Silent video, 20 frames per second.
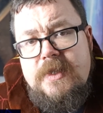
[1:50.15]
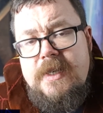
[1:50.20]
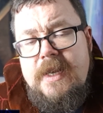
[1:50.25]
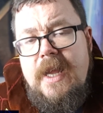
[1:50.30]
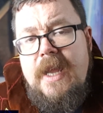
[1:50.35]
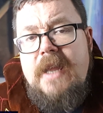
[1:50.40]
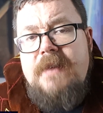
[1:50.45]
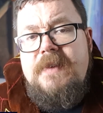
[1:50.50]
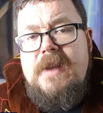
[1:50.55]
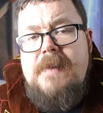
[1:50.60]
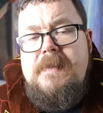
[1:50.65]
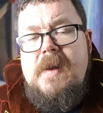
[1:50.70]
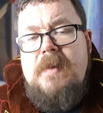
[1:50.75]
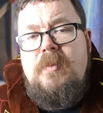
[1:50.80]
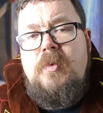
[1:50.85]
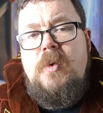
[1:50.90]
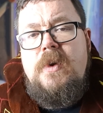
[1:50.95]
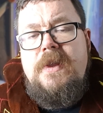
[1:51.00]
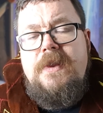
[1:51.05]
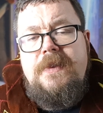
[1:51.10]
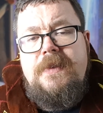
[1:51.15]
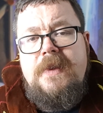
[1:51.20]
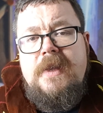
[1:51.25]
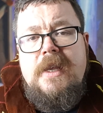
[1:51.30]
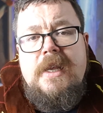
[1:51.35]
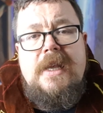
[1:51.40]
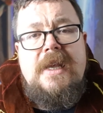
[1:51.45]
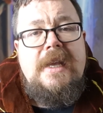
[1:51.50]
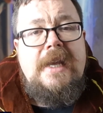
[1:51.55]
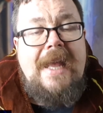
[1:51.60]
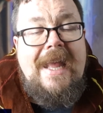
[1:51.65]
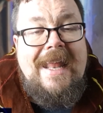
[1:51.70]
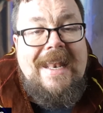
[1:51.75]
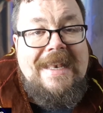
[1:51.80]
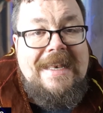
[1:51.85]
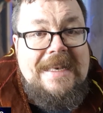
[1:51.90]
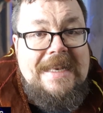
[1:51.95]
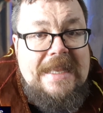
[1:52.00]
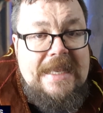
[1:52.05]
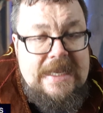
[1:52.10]
and I have come up with at
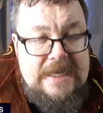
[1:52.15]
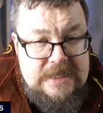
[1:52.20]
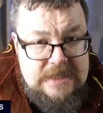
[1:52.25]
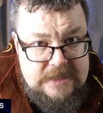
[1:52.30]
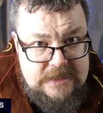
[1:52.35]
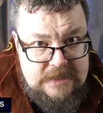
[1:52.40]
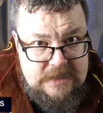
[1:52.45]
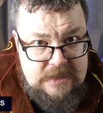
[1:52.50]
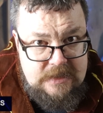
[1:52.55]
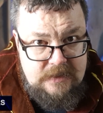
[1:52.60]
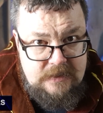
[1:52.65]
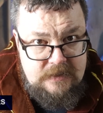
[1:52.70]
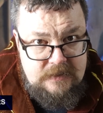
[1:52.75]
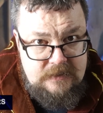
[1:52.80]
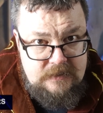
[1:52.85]
least